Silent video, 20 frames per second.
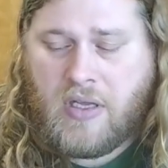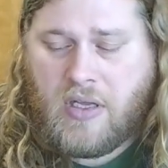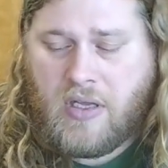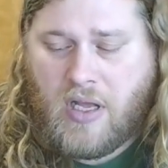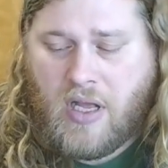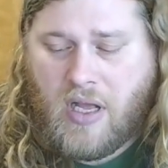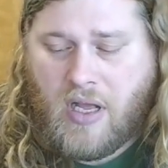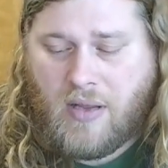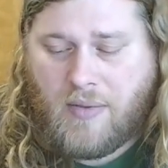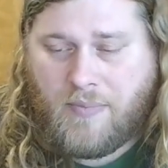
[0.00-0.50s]

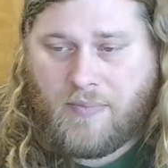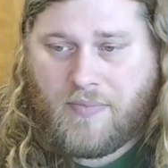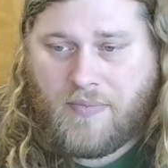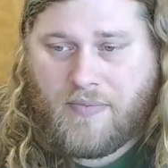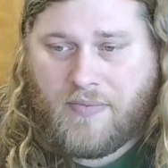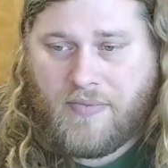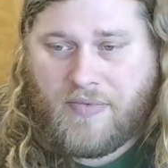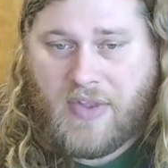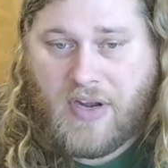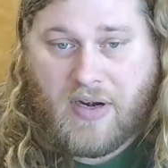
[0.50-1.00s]

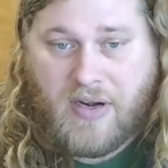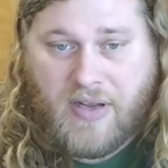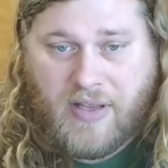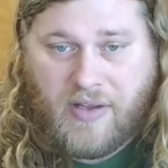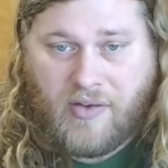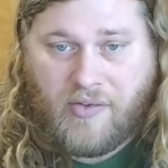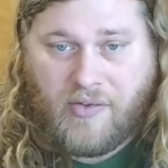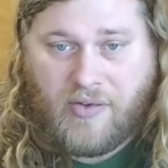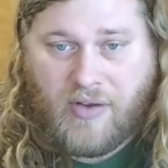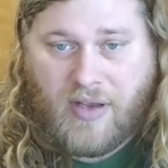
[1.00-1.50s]
There
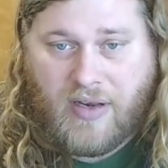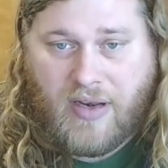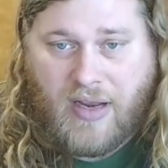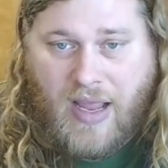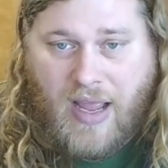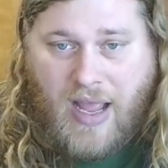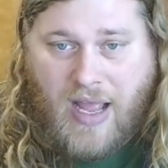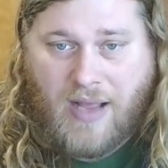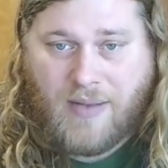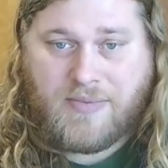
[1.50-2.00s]
is an
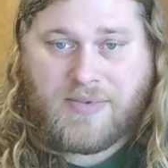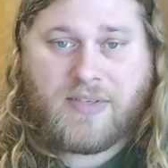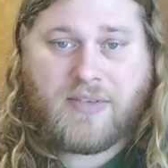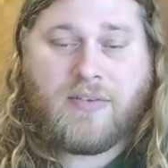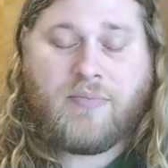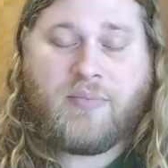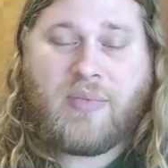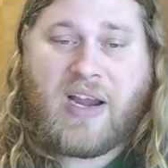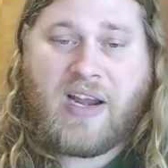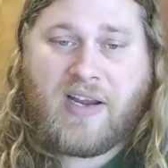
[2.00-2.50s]

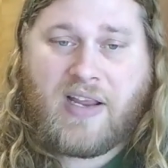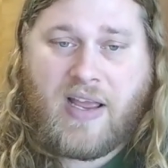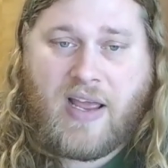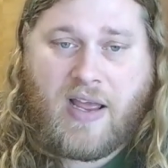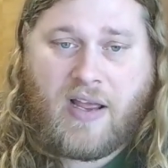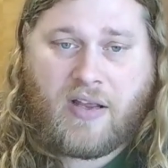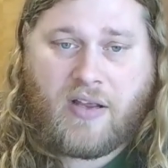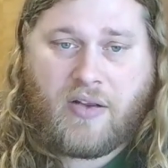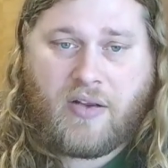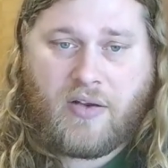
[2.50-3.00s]
absolute
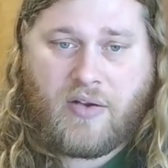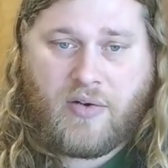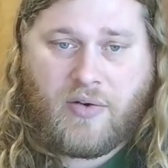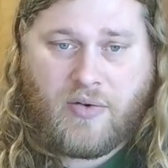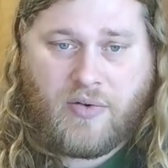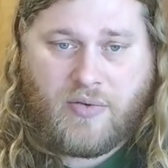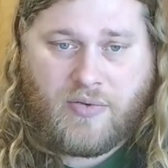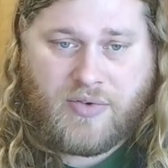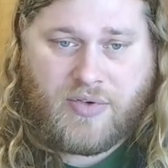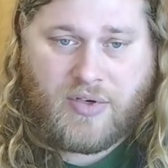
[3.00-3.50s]
maniac
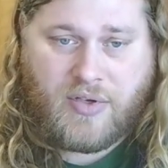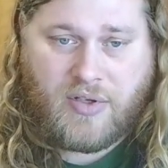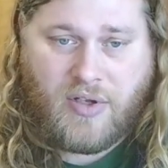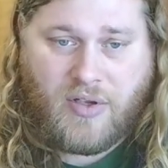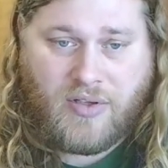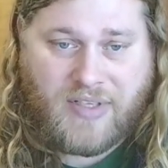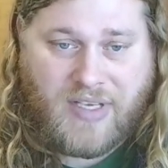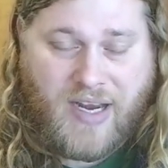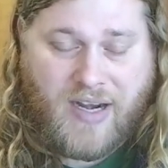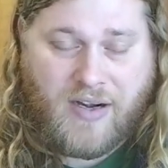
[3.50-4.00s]
who took
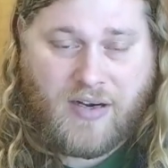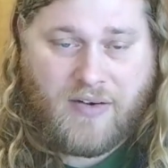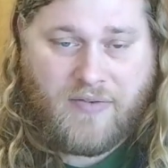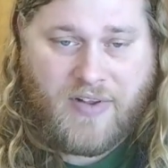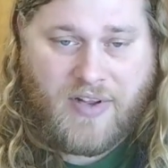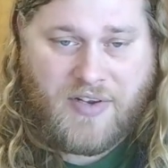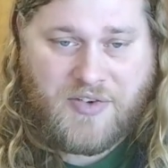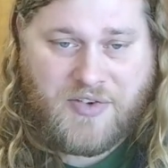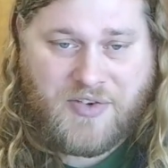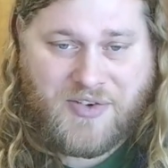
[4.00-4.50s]
all Dire
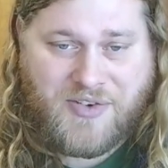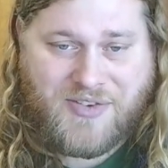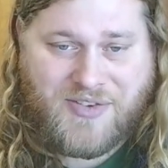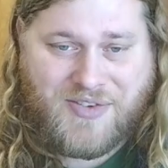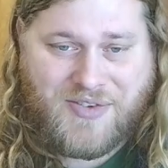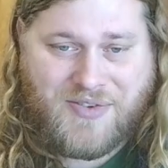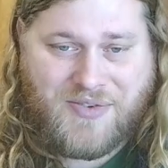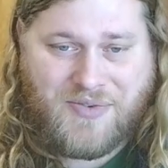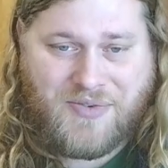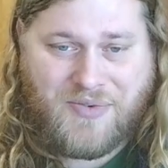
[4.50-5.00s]
Avengers
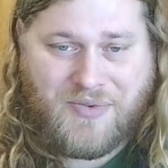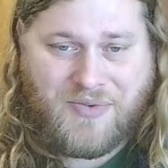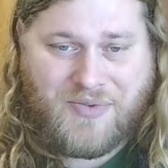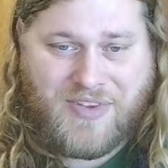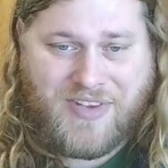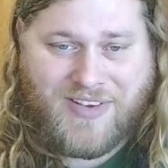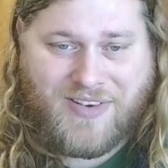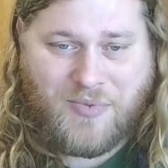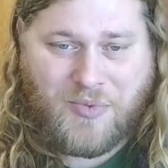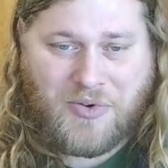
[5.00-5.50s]
to
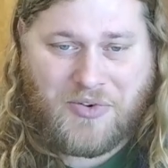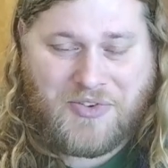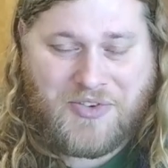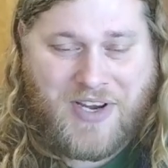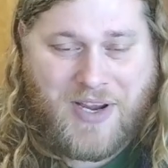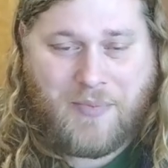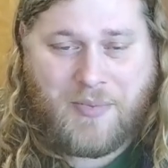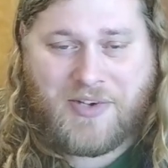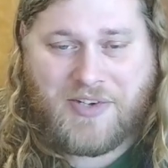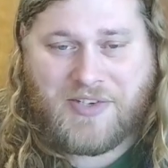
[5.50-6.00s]
the World
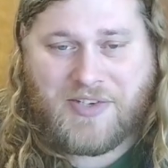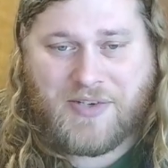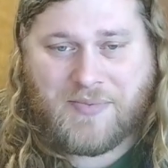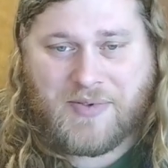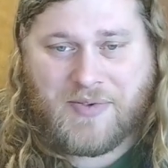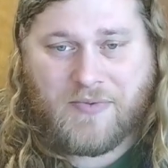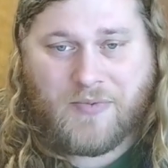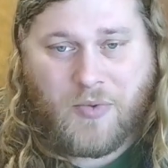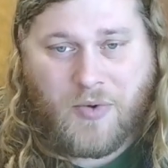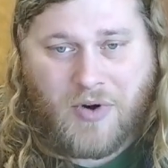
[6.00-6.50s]
Championships
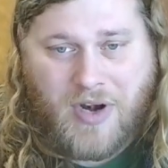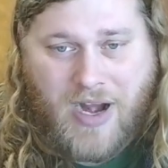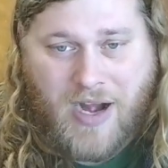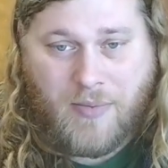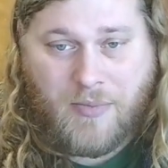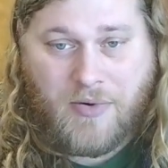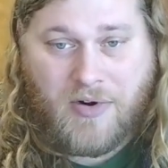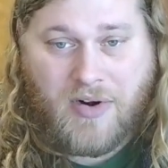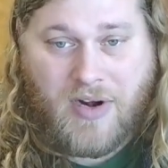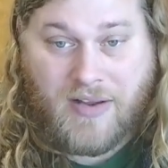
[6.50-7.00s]
of
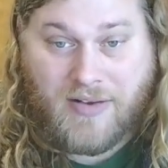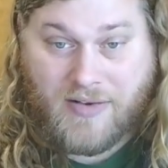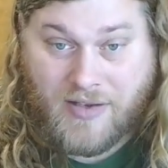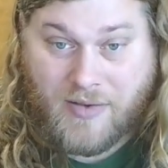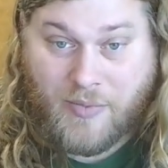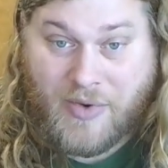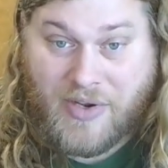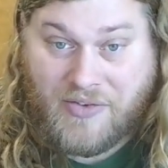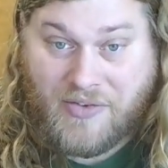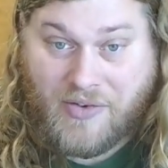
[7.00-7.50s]
Warhammer and
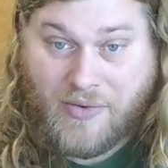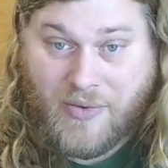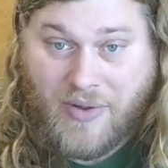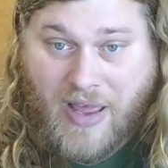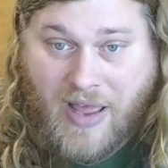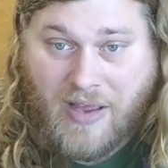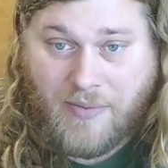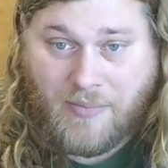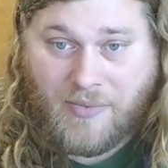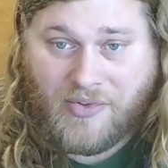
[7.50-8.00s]
did win 2
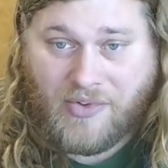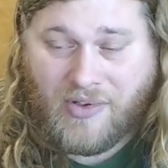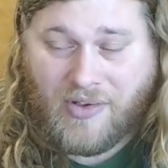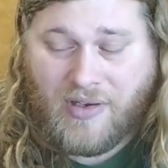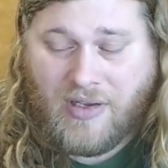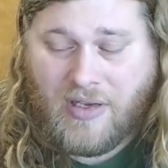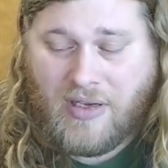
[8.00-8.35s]
games.